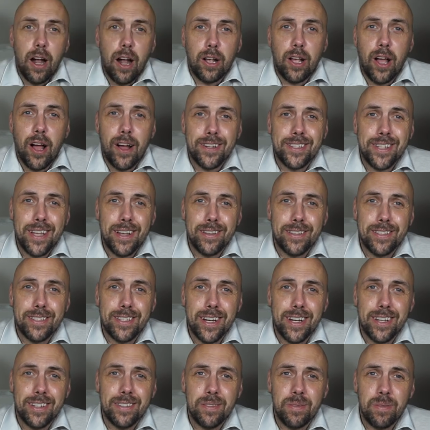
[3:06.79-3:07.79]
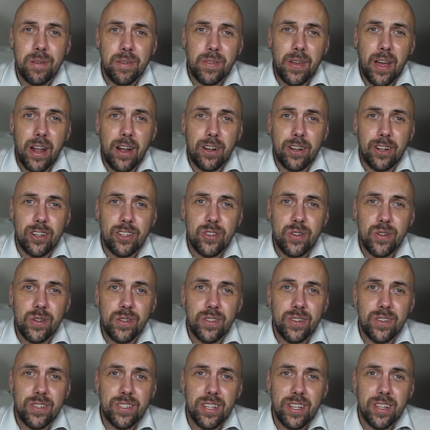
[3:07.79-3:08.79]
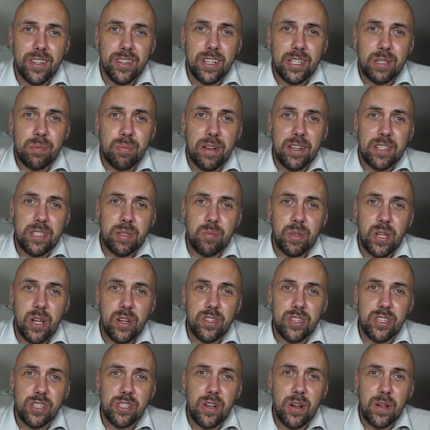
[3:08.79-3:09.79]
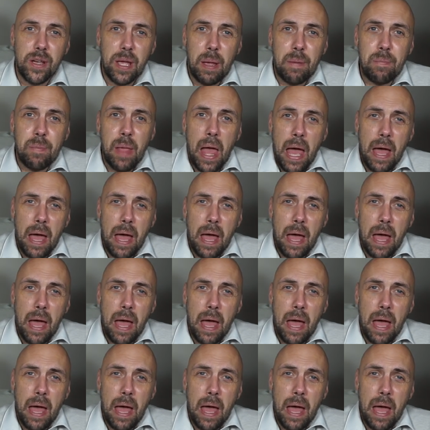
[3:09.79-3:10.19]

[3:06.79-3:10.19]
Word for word: Our cocktail is done, we've got our controllers, let's play some Yoshi's Cookie.